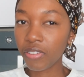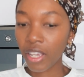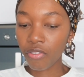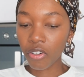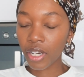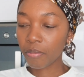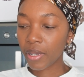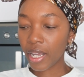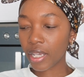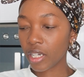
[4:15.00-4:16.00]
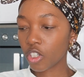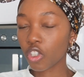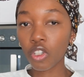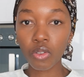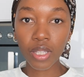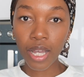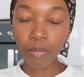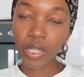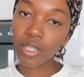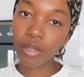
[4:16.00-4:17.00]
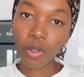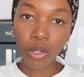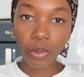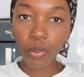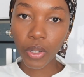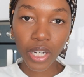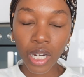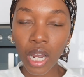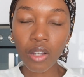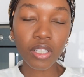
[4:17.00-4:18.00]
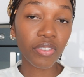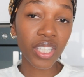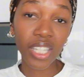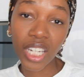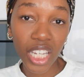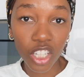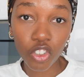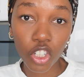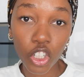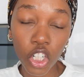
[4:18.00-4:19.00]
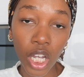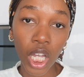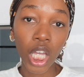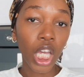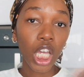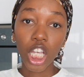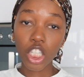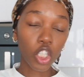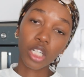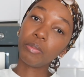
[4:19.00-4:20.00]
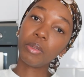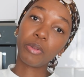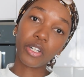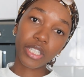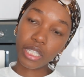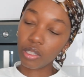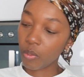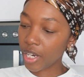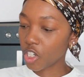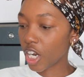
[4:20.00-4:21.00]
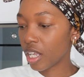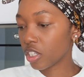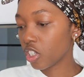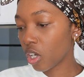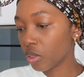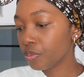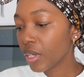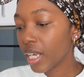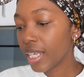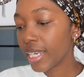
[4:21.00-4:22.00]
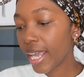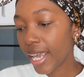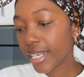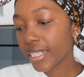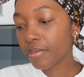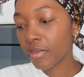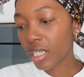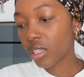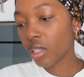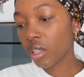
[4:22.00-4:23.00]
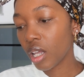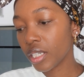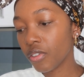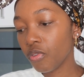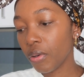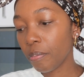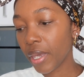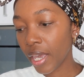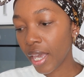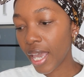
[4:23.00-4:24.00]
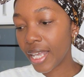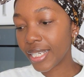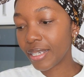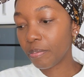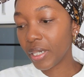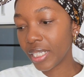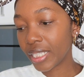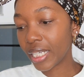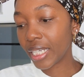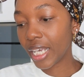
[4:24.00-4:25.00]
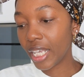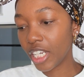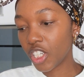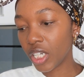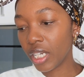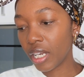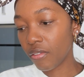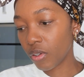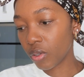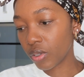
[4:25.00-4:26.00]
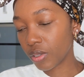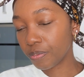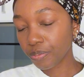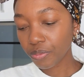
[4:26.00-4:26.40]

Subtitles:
flavoring, but I can excuse that because I'm gonna be working out. If there's any extra sugar, it's gonna be burned either way, child. So it aids muscle repair and depleted energy levels.